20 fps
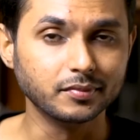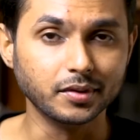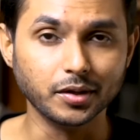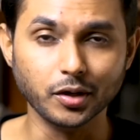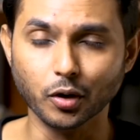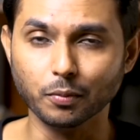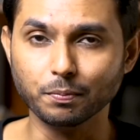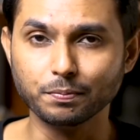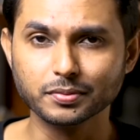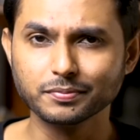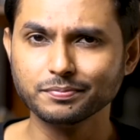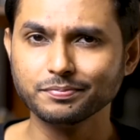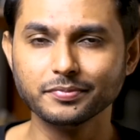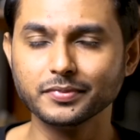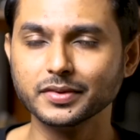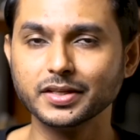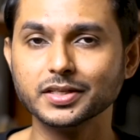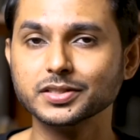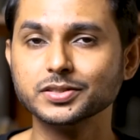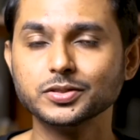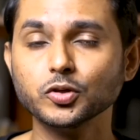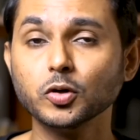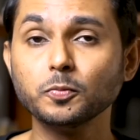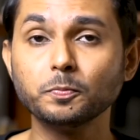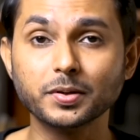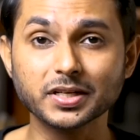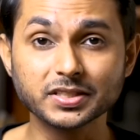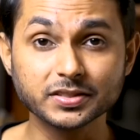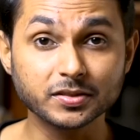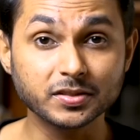Nope, there's no
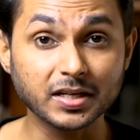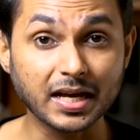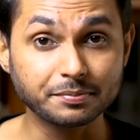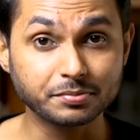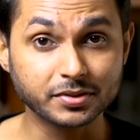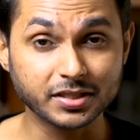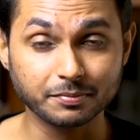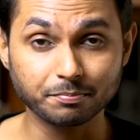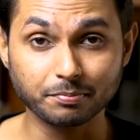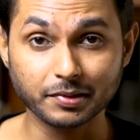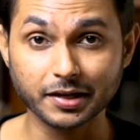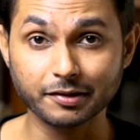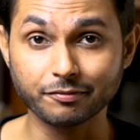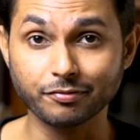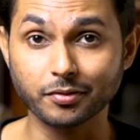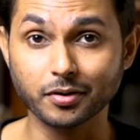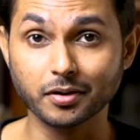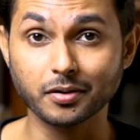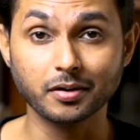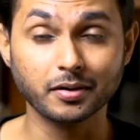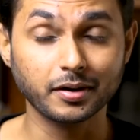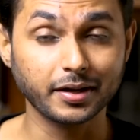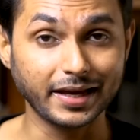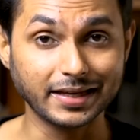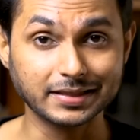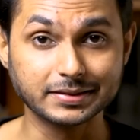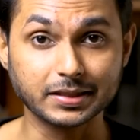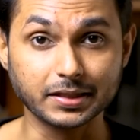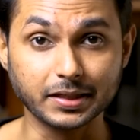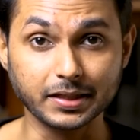prescribed template for
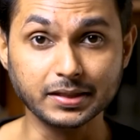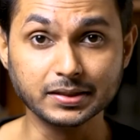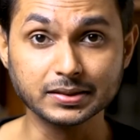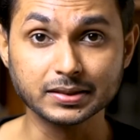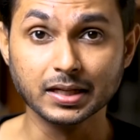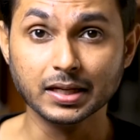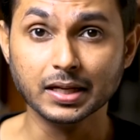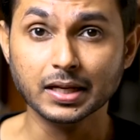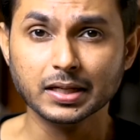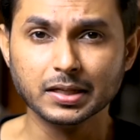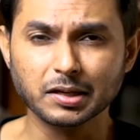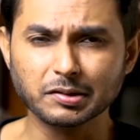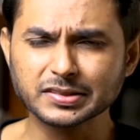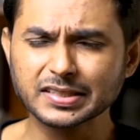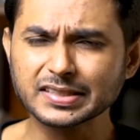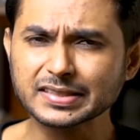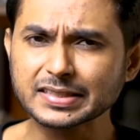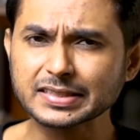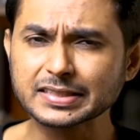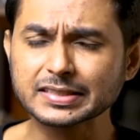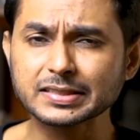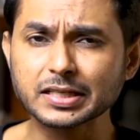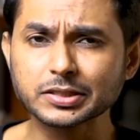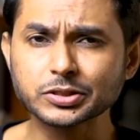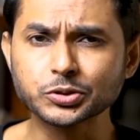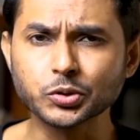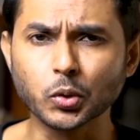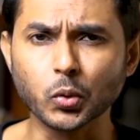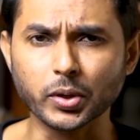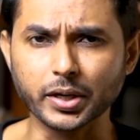case studies. Now since this is a
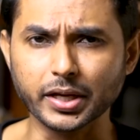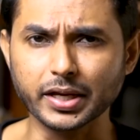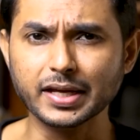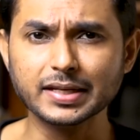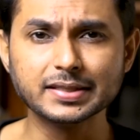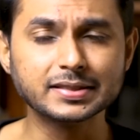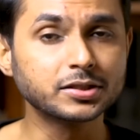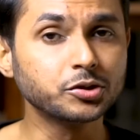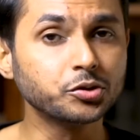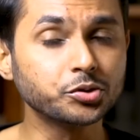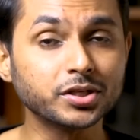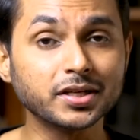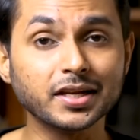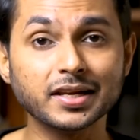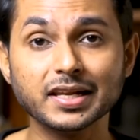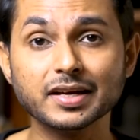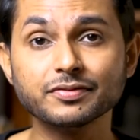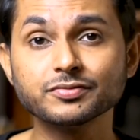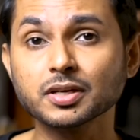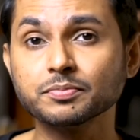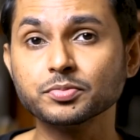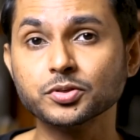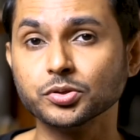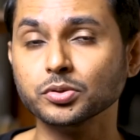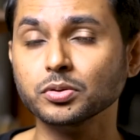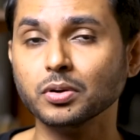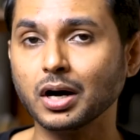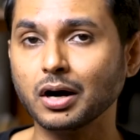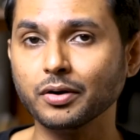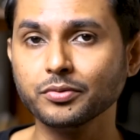story, it's usually left up to
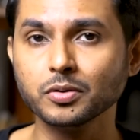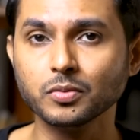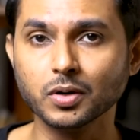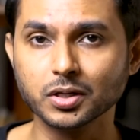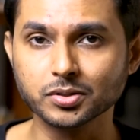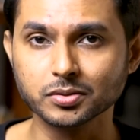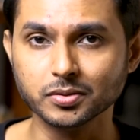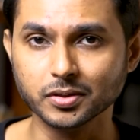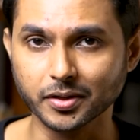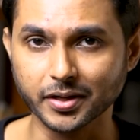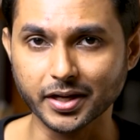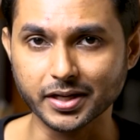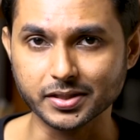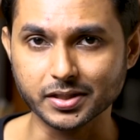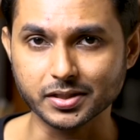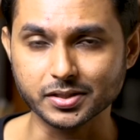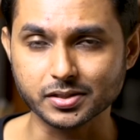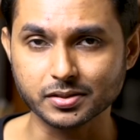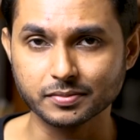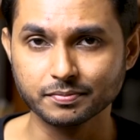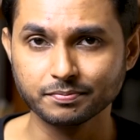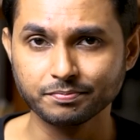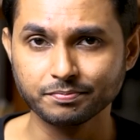you how you want to narrate it.